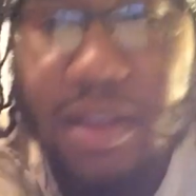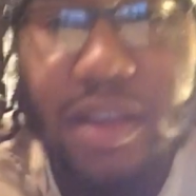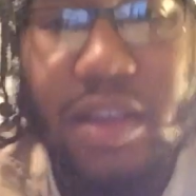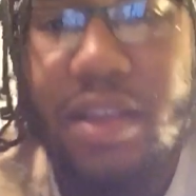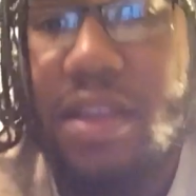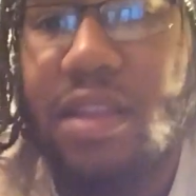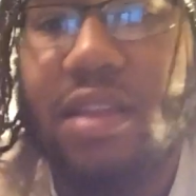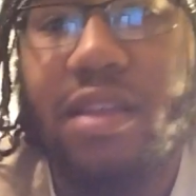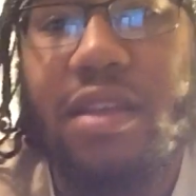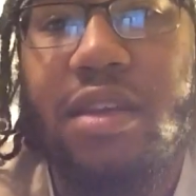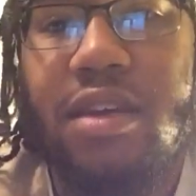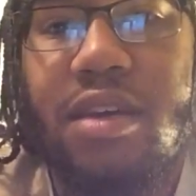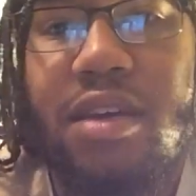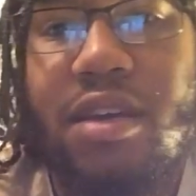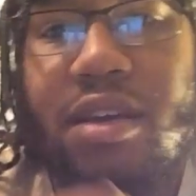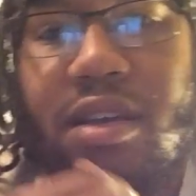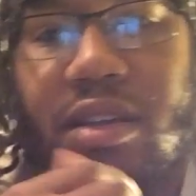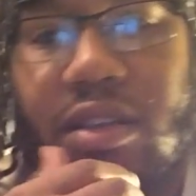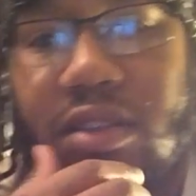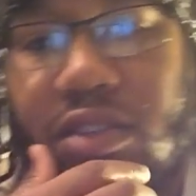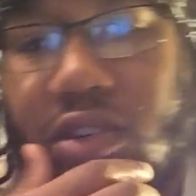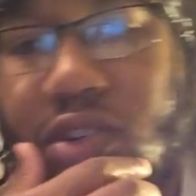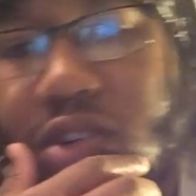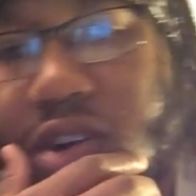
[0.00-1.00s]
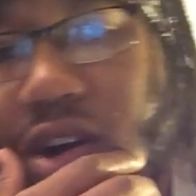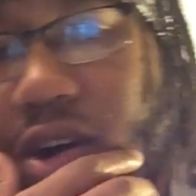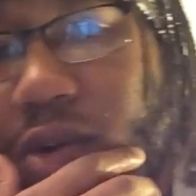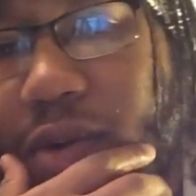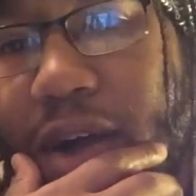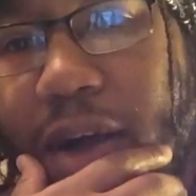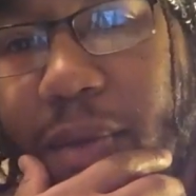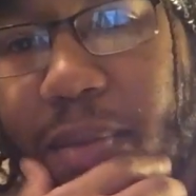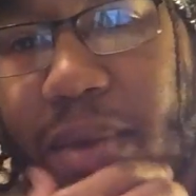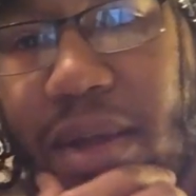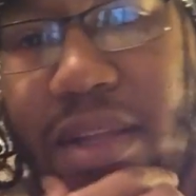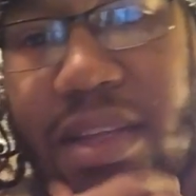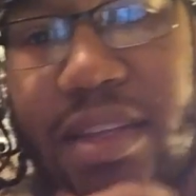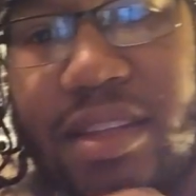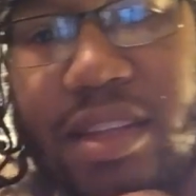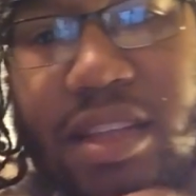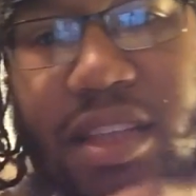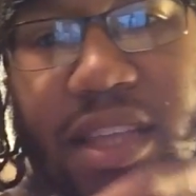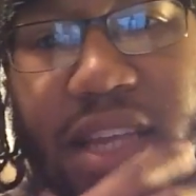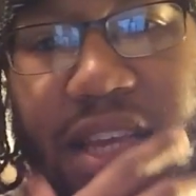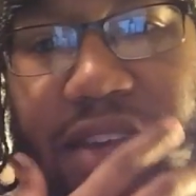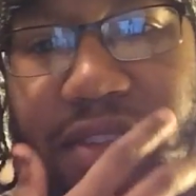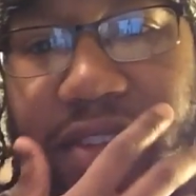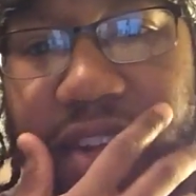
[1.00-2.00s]
And so-called white man
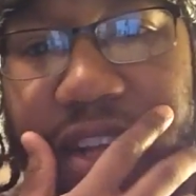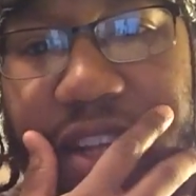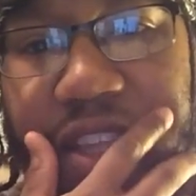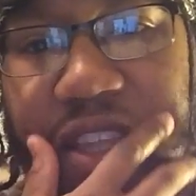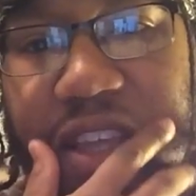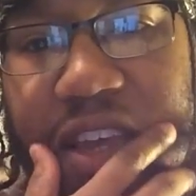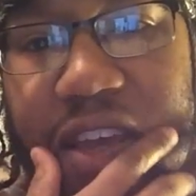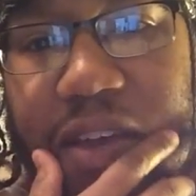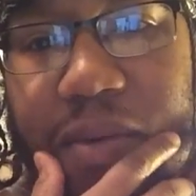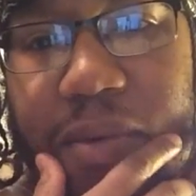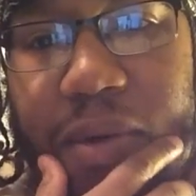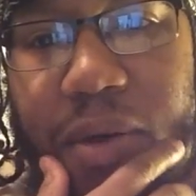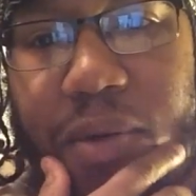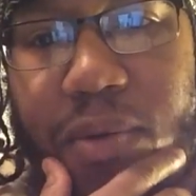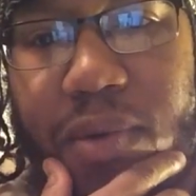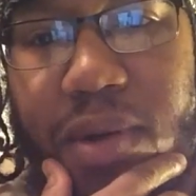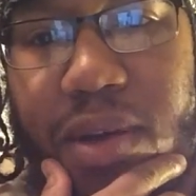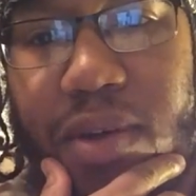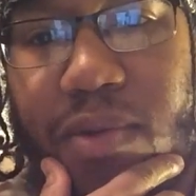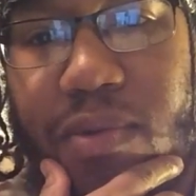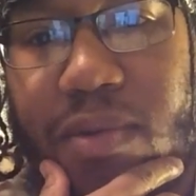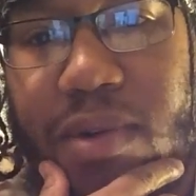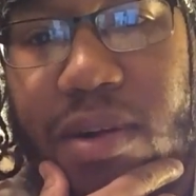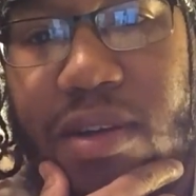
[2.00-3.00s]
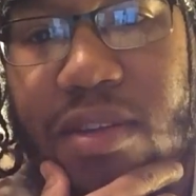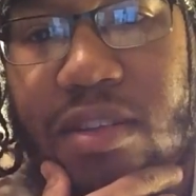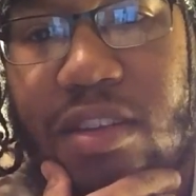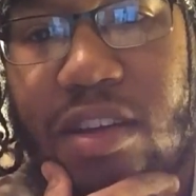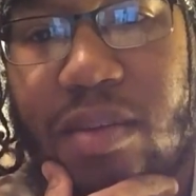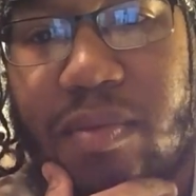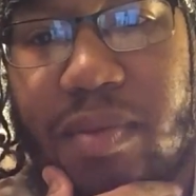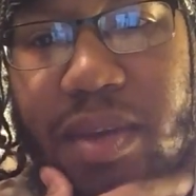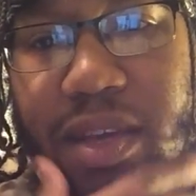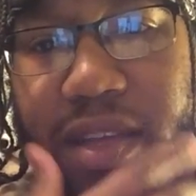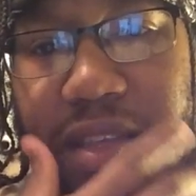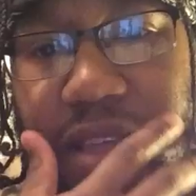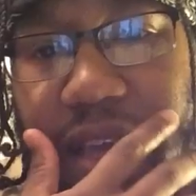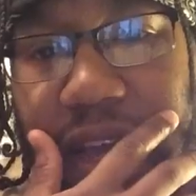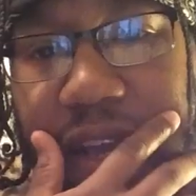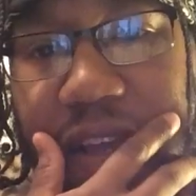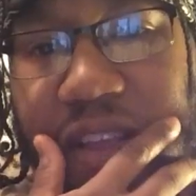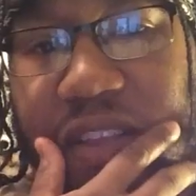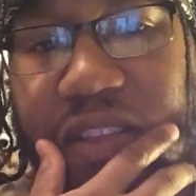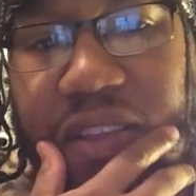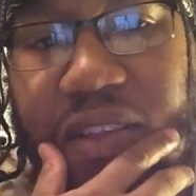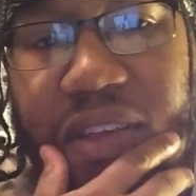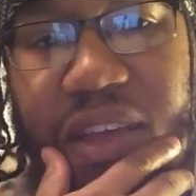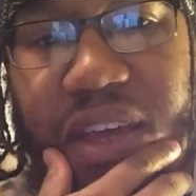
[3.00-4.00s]
doesn't leave anything, man. When he wants something, he
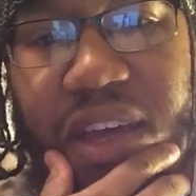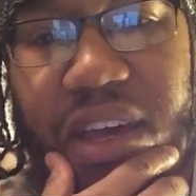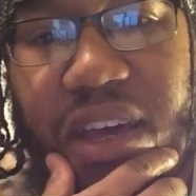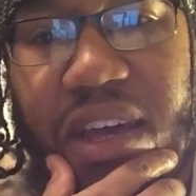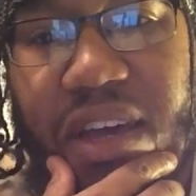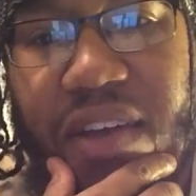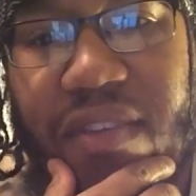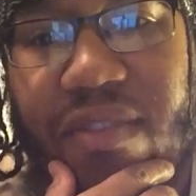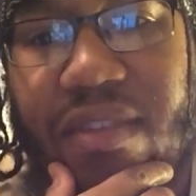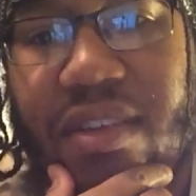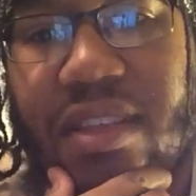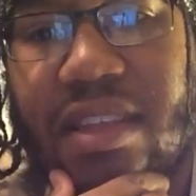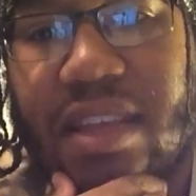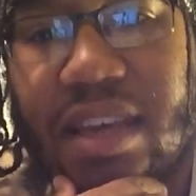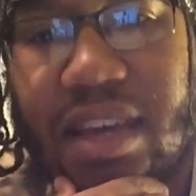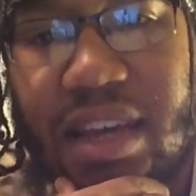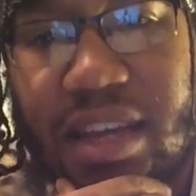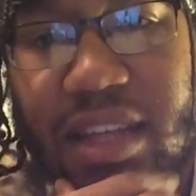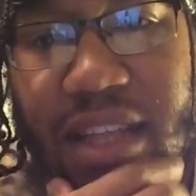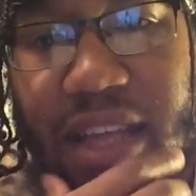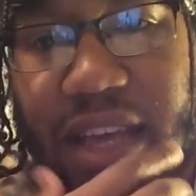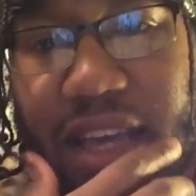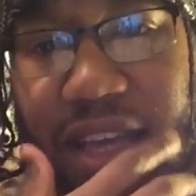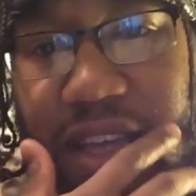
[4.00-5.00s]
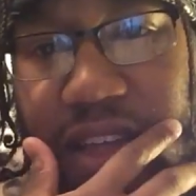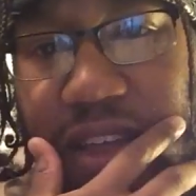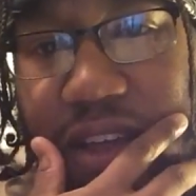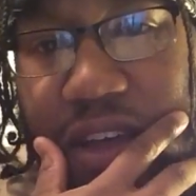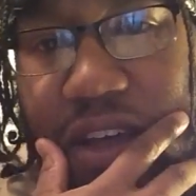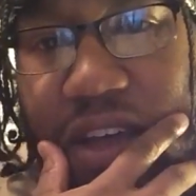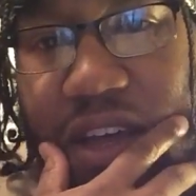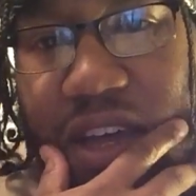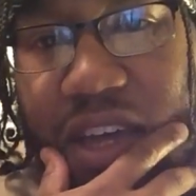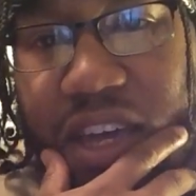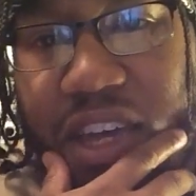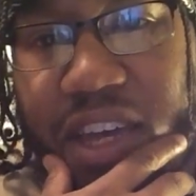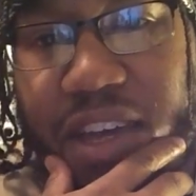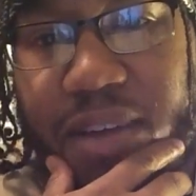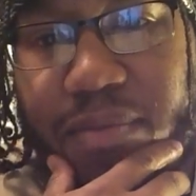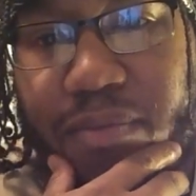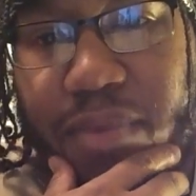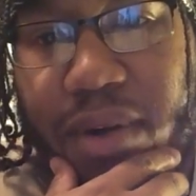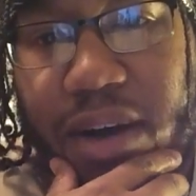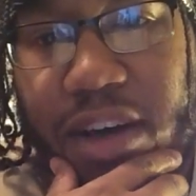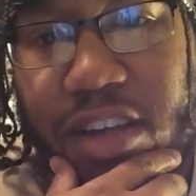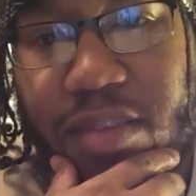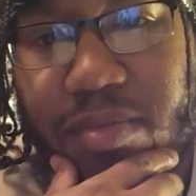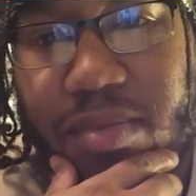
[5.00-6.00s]
takes everything that he can
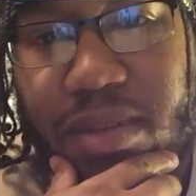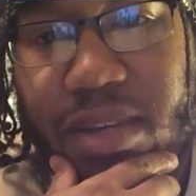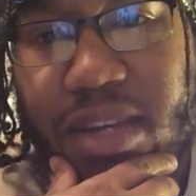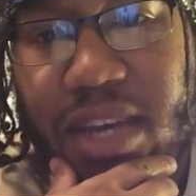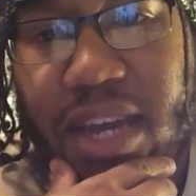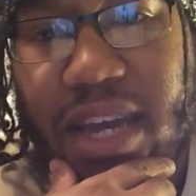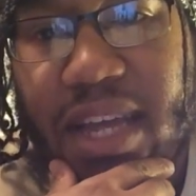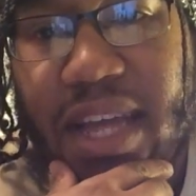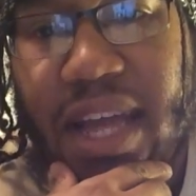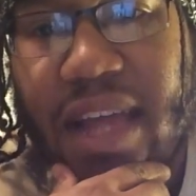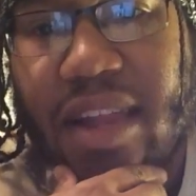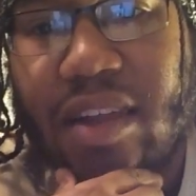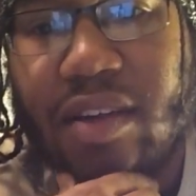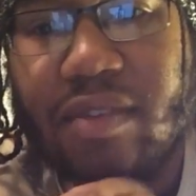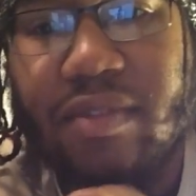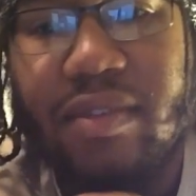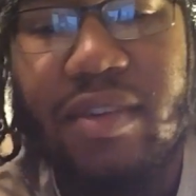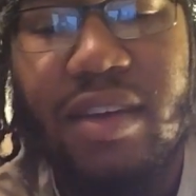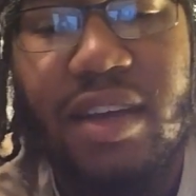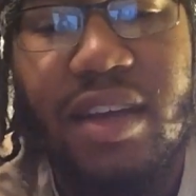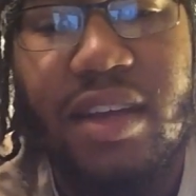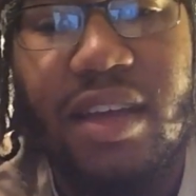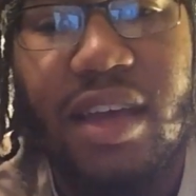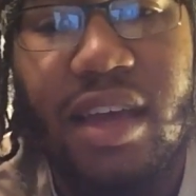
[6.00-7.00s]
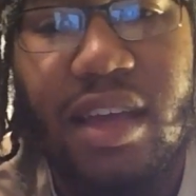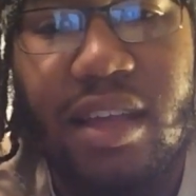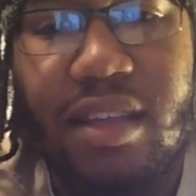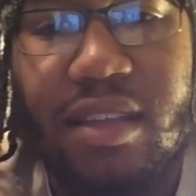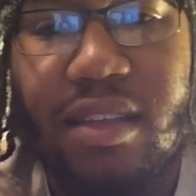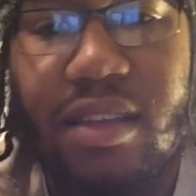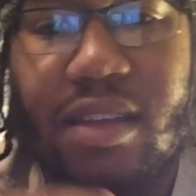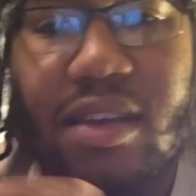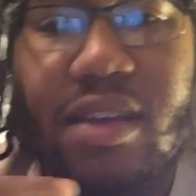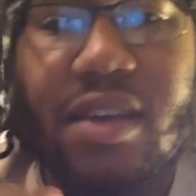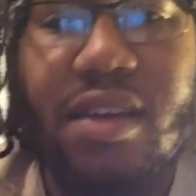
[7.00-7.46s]
possibly get out of it and